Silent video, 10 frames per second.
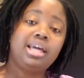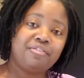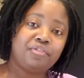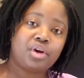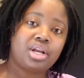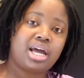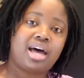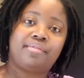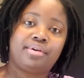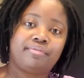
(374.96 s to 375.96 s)
if you're going to
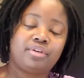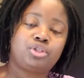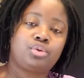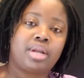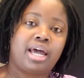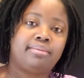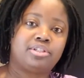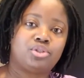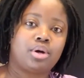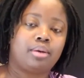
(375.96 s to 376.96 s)
have an official name
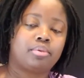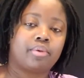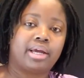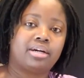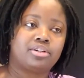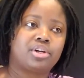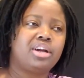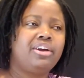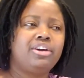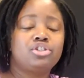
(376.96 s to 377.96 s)
that you operate under.
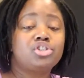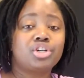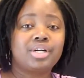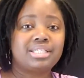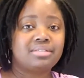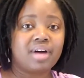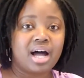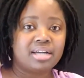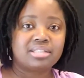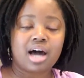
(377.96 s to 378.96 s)
Sure, it's
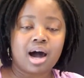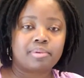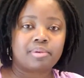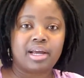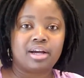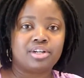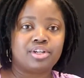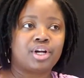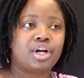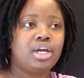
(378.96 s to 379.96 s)
fine to operate
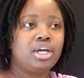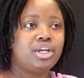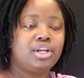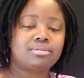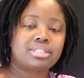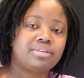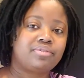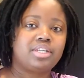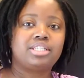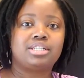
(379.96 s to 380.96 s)
under,
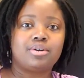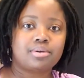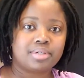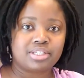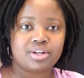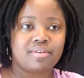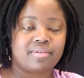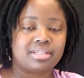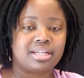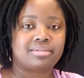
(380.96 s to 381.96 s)
Tiffany's Notary
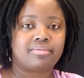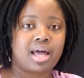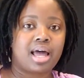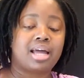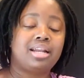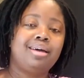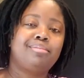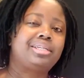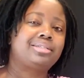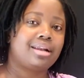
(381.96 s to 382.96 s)
Service. That's fine.
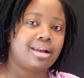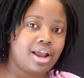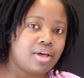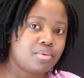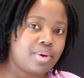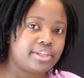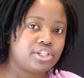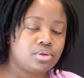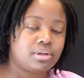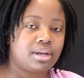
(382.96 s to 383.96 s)
But there's another way that
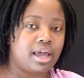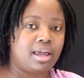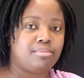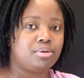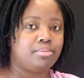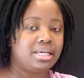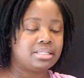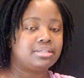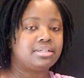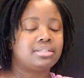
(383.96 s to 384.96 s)
you can name your
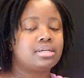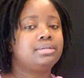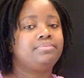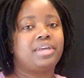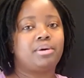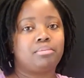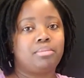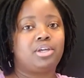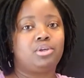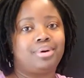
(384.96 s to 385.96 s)
business that would
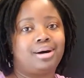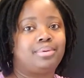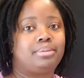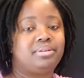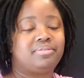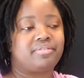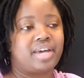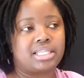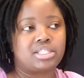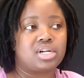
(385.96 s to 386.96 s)
make you pop up even
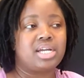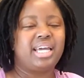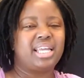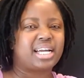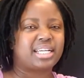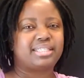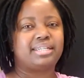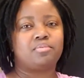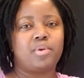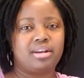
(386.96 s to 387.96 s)
faster. And like I said,
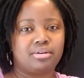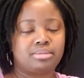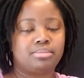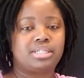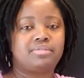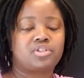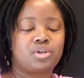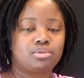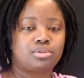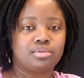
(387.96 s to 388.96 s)
I'm waiting on some stuff to
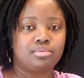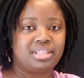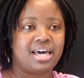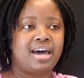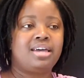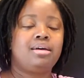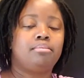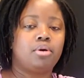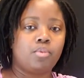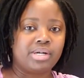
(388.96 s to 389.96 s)
go through with that.
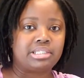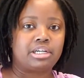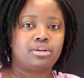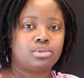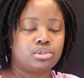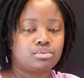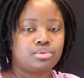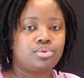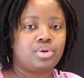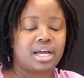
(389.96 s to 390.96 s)
But once it goes
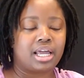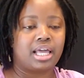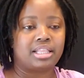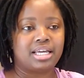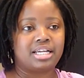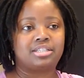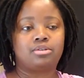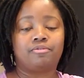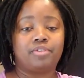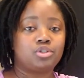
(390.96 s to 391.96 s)
through and I get things
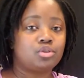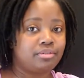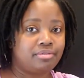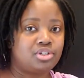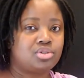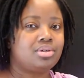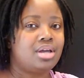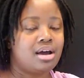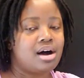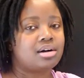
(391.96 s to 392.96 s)
official,
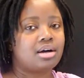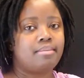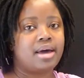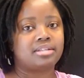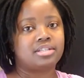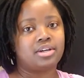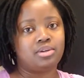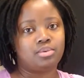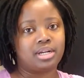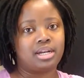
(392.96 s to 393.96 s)
I'll come back and tell you
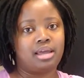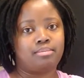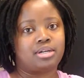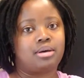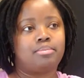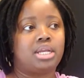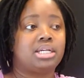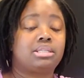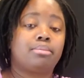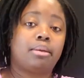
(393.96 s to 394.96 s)
what I named my company
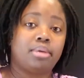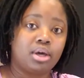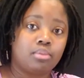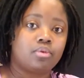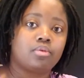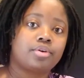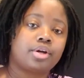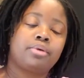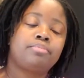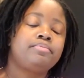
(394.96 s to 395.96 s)
because it might be helpful for you.